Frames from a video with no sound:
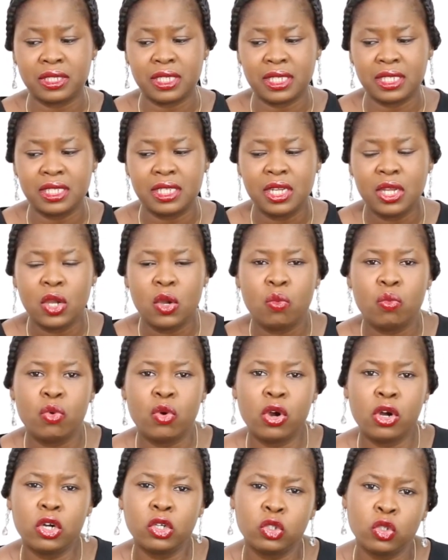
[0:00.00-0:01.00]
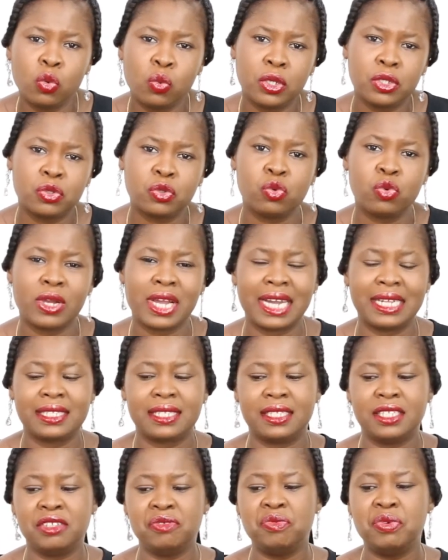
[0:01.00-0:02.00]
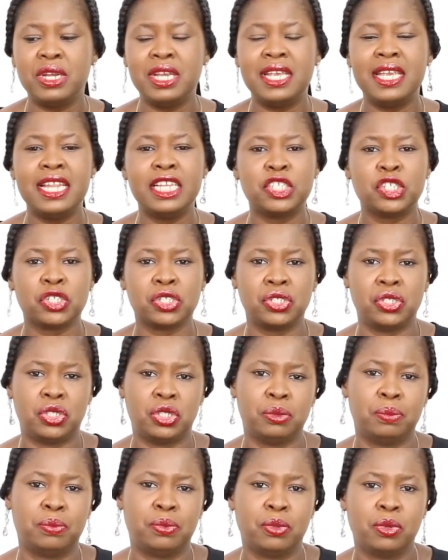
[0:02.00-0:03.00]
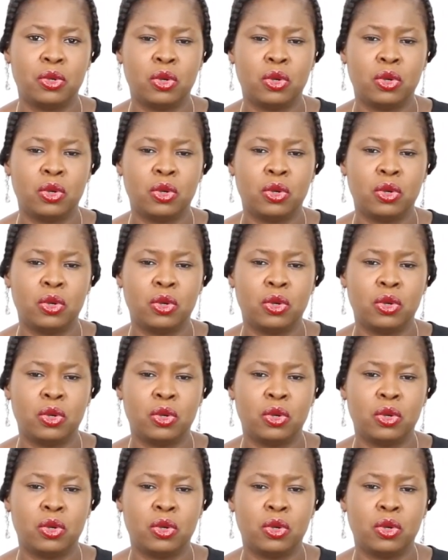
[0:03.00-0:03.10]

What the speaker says: Then we also want to look at the relationship